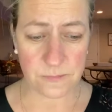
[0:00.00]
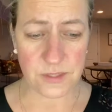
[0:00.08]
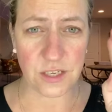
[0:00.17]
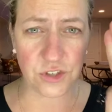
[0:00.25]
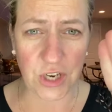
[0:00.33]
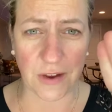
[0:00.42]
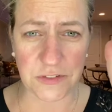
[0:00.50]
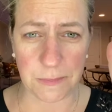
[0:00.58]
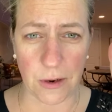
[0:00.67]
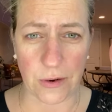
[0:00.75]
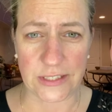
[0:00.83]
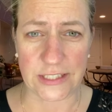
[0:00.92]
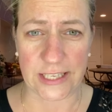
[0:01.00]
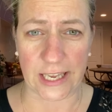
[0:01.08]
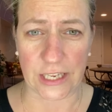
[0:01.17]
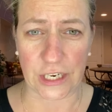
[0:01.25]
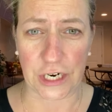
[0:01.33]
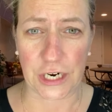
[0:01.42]
Jeff's married to
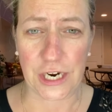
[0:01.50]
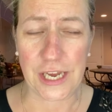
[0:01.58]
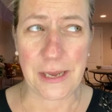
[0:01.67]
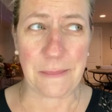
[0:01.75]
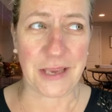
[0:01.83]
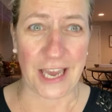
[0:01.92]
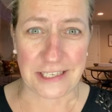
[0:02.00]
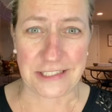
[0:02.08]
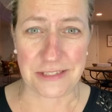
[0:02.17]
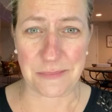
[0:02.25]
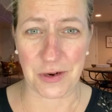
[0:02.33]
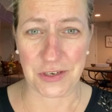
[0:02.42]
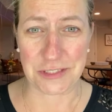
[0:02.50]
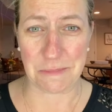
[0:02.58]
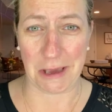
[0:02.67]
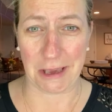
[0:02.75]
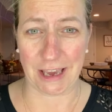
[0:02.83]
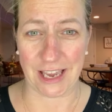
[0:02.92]
Taylor. Mackenzie's married to
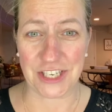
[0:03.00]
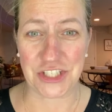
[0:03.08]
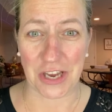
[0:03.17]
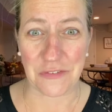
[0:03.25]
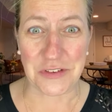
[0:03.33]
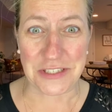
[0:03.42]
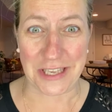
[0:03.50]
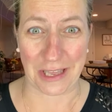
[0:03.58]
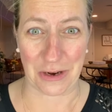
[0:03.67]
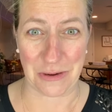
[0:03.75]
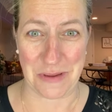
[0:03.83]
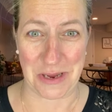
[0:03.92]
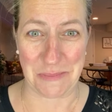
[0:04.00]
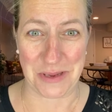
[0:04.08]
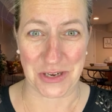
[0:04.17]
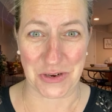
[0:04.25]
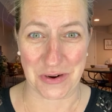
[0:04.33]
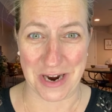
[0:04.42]
Megan. Jeff and Taylor made me
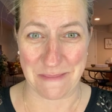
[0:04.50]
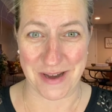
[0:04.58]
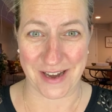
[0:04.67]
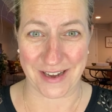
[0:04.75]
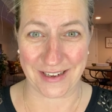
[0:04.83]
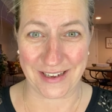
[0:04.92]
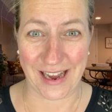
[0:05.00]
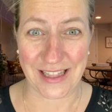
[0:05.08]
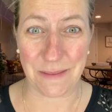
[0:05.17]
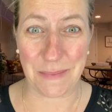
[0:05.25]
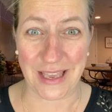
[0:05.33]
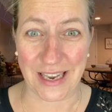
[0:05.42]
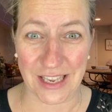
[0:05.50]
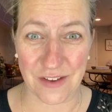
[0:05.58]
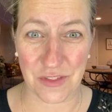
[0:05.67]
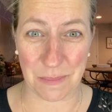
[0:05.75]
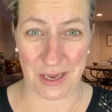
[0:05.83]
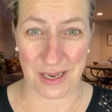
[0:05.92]
a grandma at the beginning of
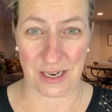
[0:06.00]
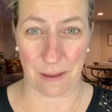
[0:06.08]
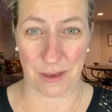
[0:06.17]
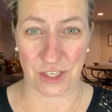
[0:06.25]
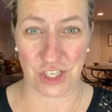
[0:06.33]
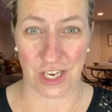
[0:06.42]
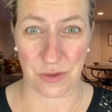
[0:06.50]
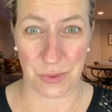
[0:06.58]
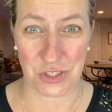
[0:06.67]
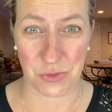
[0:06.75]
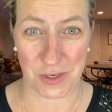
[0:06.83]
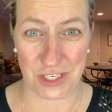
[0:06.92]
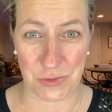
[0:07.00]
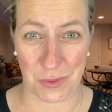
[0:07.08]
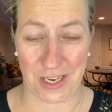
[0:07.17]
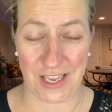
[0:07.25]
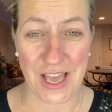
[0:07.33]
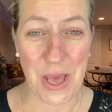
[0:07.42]
the pandemic, January
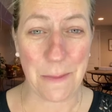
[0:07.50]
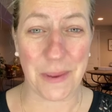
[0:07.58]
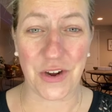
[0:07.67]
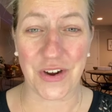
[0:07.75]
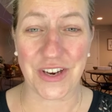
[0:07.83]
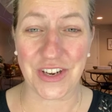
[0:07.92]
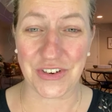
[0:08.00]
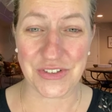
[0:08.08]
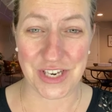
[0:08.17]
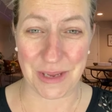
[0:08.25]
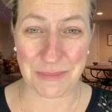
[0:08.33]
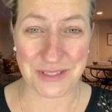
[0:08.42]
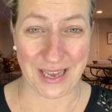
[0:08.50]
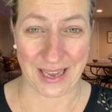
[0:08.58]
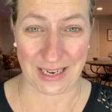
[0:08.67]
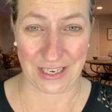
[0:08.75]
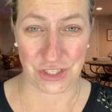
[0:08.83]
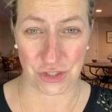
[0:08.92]
2020. My granddaughter's name is
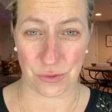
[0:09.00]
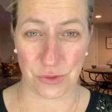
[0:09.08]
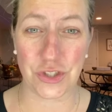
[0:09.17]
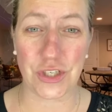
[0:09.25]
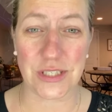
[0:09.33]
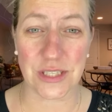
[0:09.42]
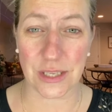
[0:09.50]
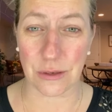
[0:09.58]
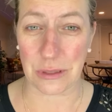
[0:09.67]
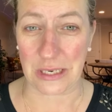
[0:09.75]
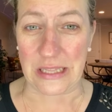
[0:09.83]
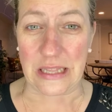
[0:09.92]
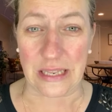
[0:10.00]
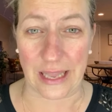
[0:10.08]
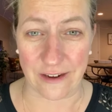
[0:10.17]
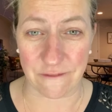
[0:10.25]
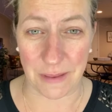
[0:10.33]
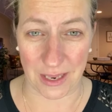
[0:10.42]
Hadley June. She's literally the light
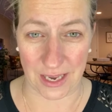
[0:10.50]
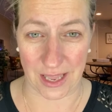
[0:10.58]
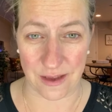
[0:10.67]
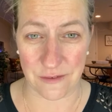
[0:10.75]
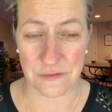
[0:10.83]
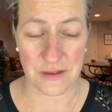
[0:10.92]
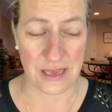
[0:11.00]
of my life.